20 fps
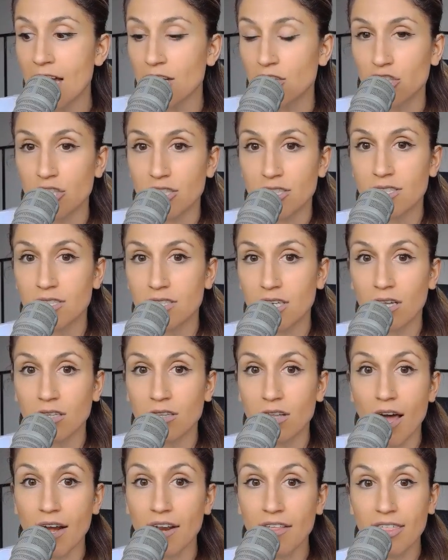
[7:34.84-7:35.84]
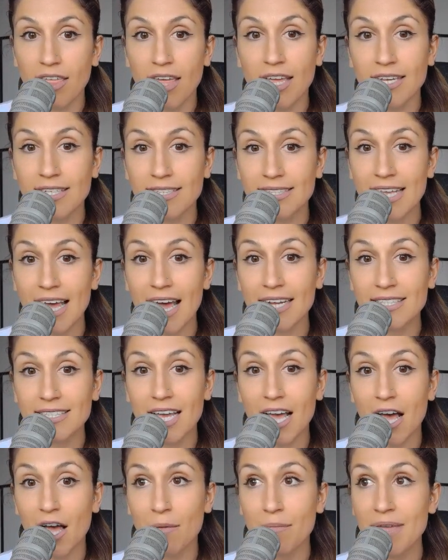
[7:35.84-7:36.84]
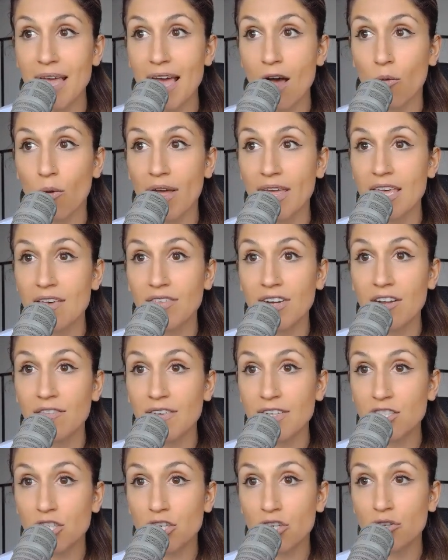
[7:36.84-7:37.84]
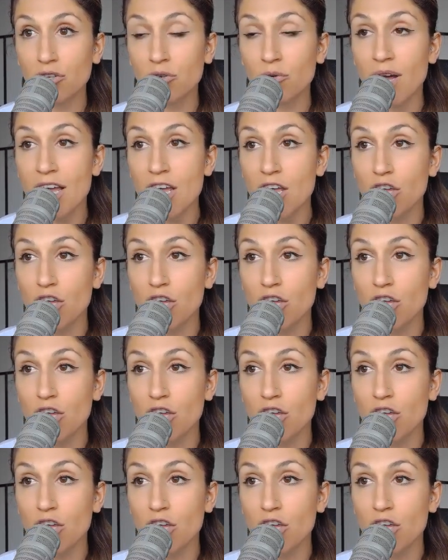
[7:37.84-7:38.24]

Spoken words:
just a lot of things that, even if it's a new,